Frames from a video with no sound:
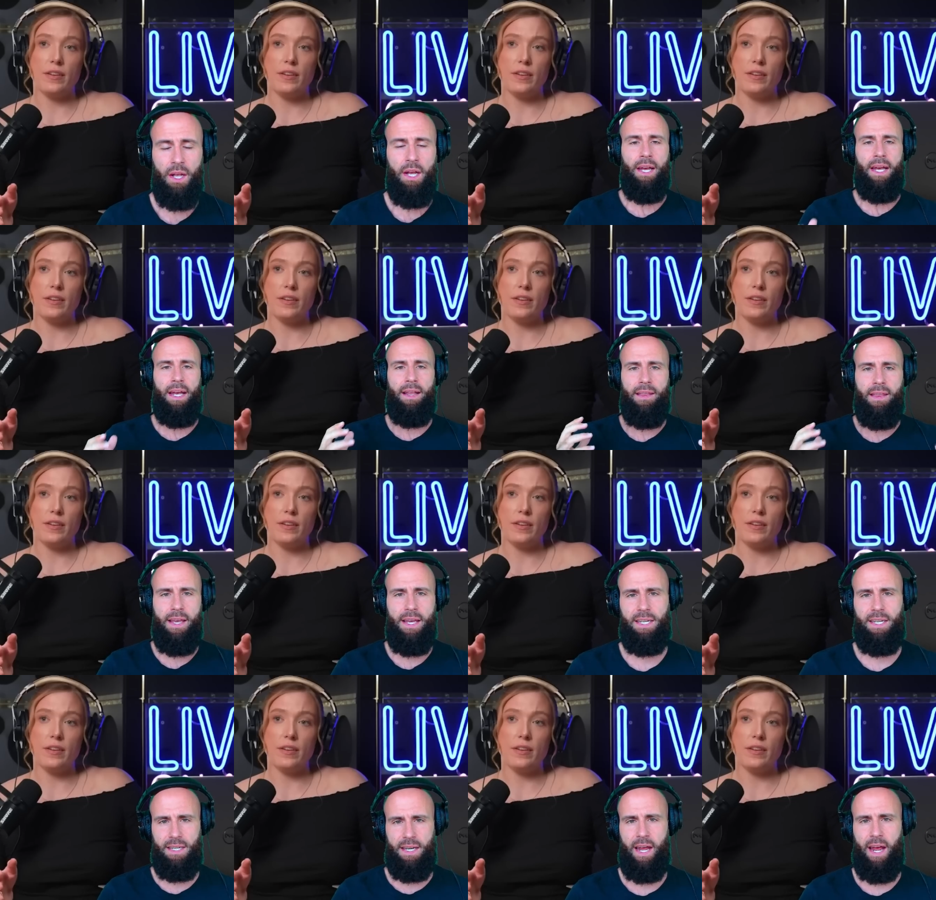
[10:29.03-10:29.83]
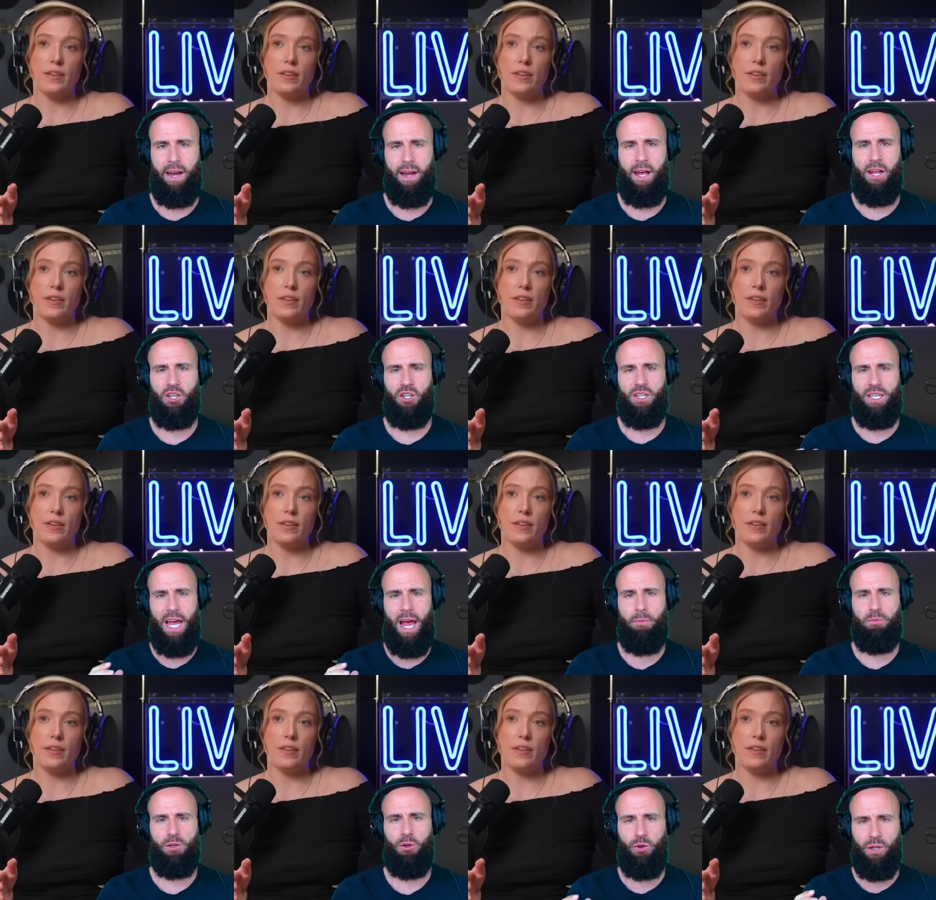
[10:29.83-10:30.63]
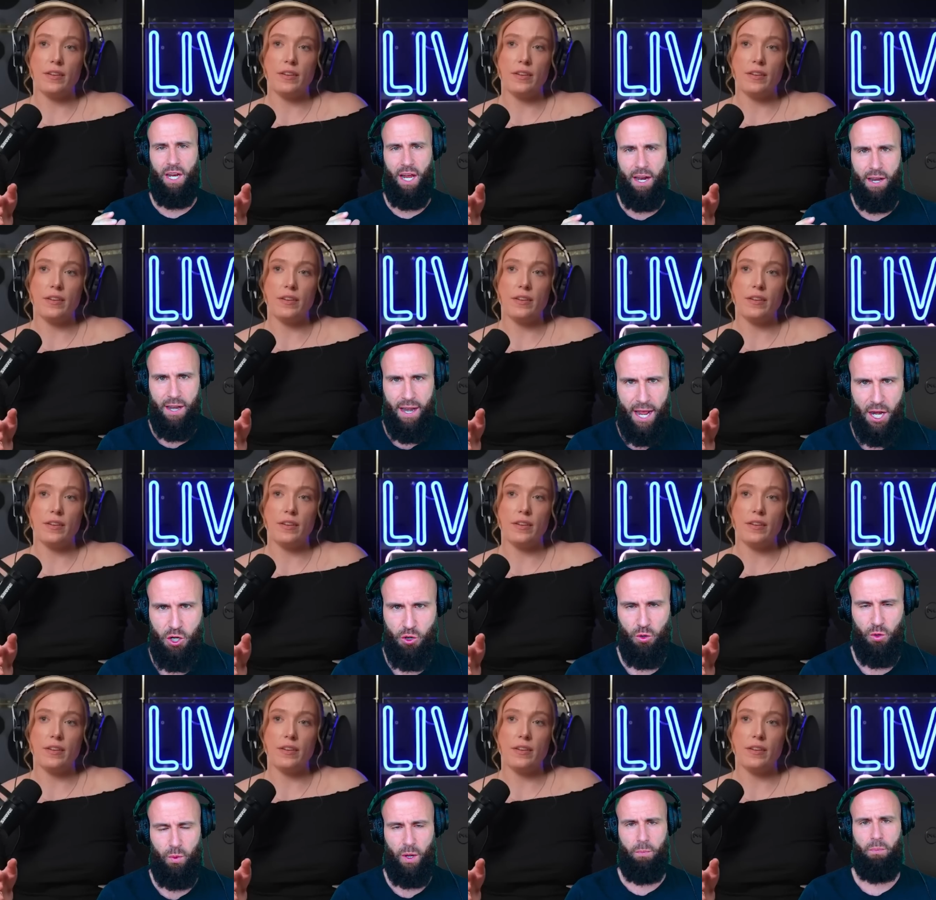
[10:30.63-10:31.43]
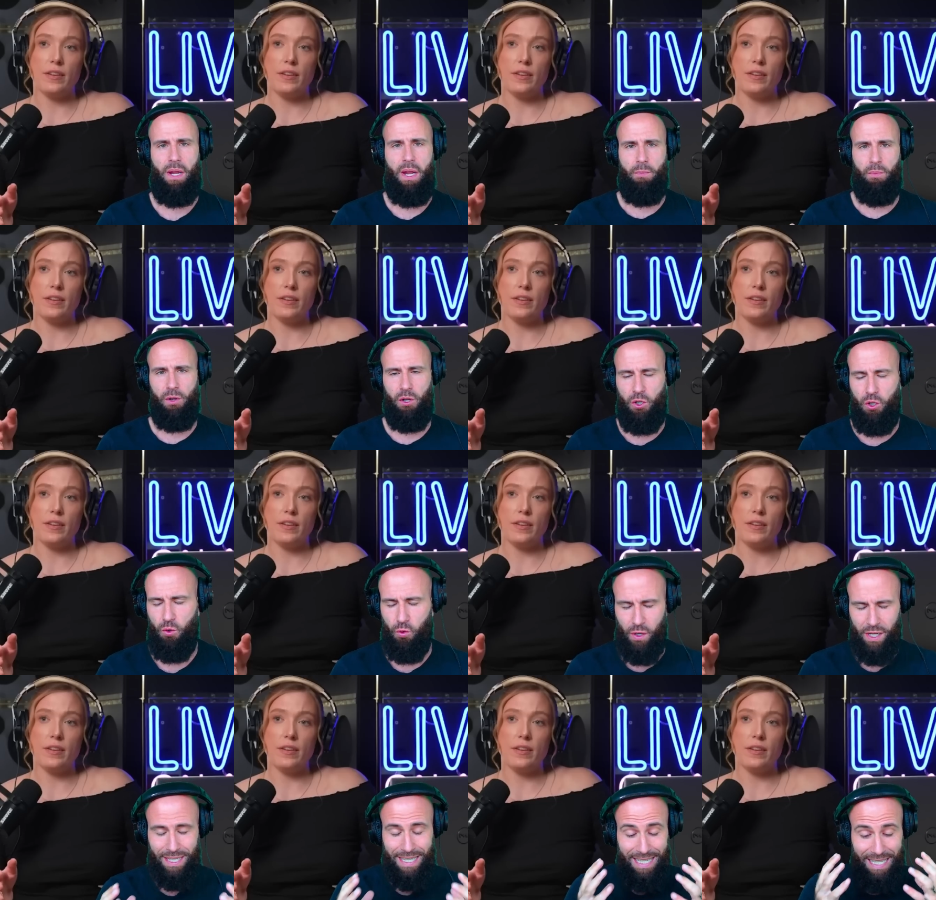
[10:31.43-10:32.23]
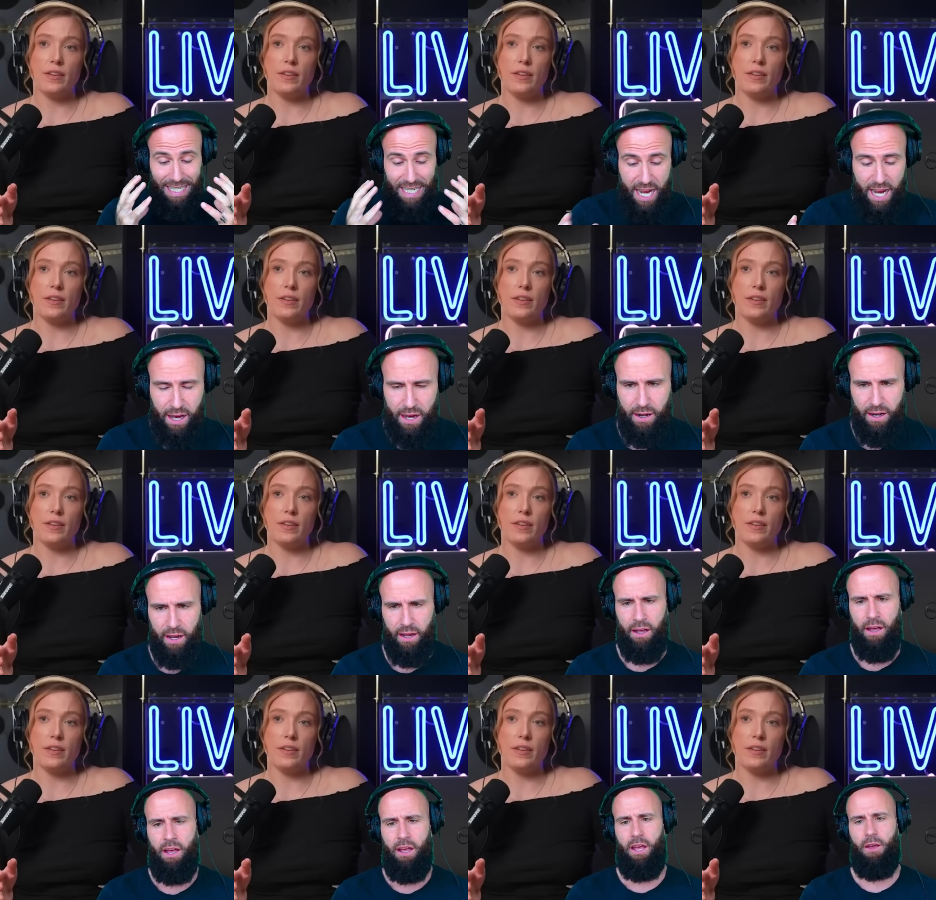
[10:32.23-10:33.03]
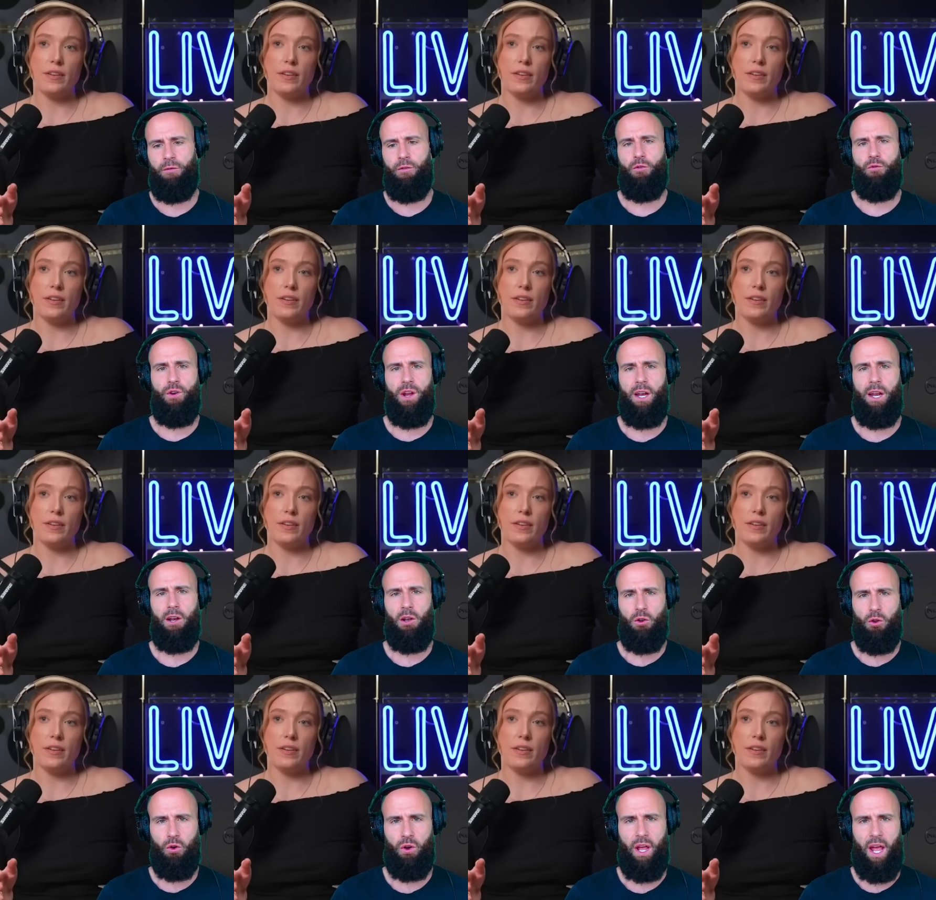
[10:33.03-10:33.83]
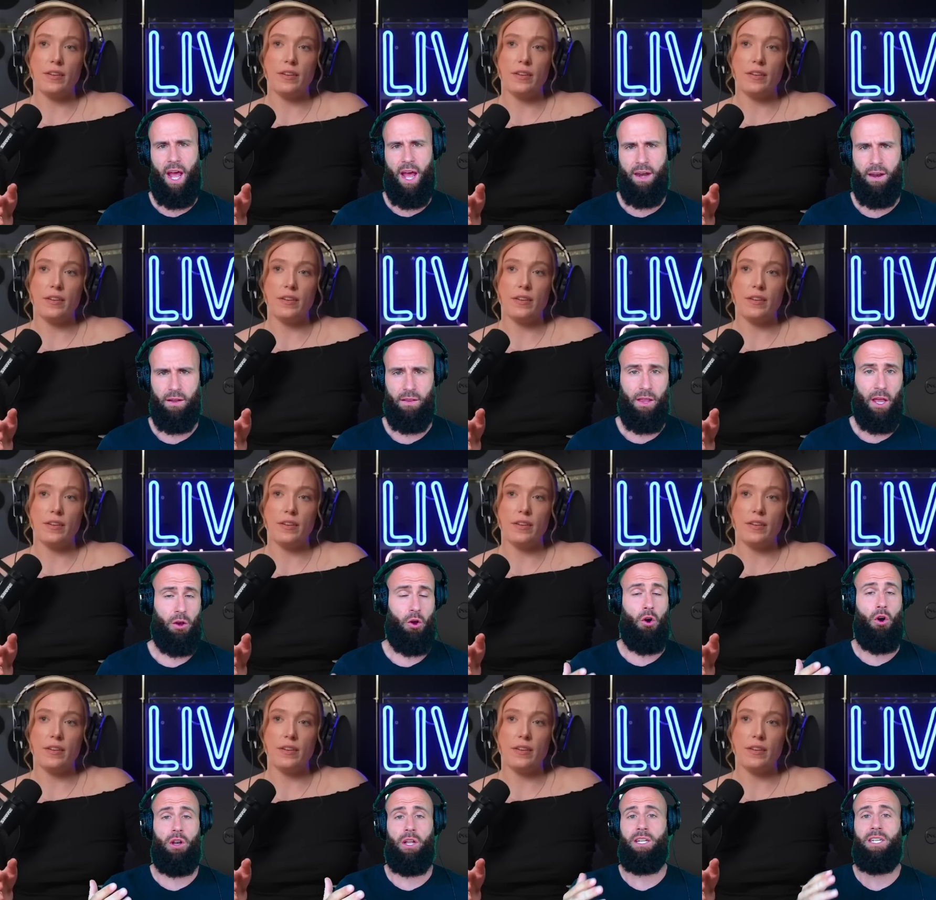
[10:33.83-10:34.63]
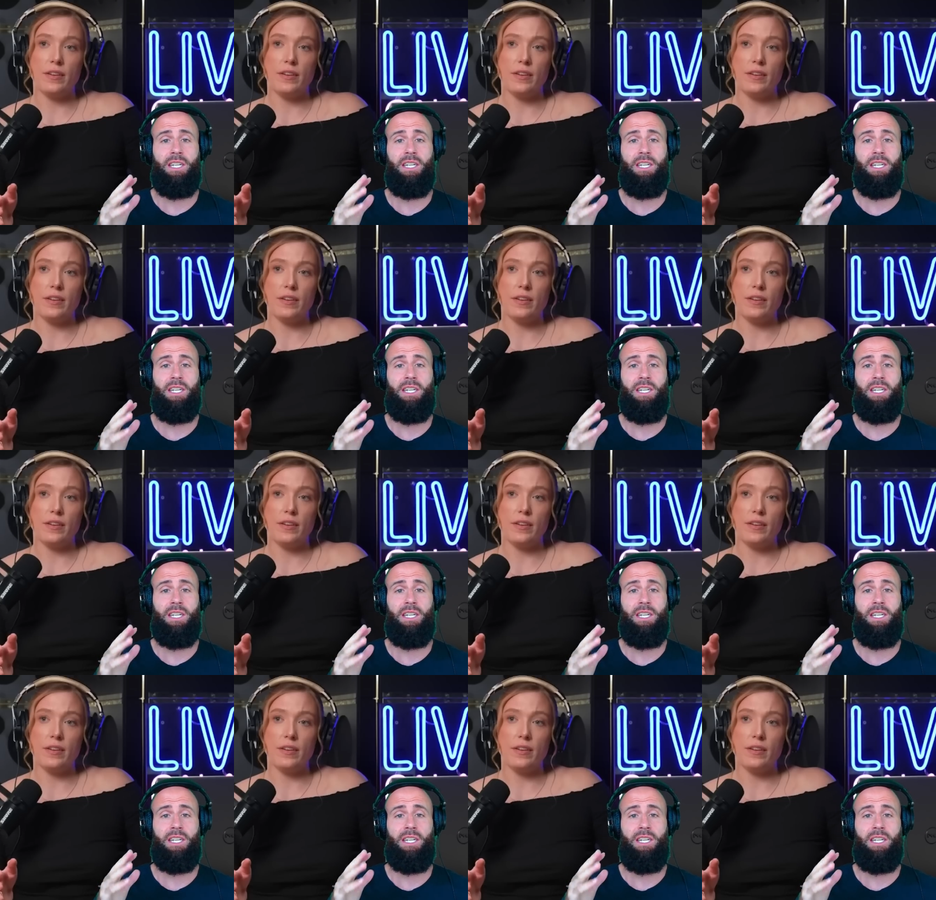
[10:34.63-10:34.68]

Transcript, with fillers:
Speaker 1: In this day and age, it's absolutely unnatural what people do. It's sickening if you really look at it. They call it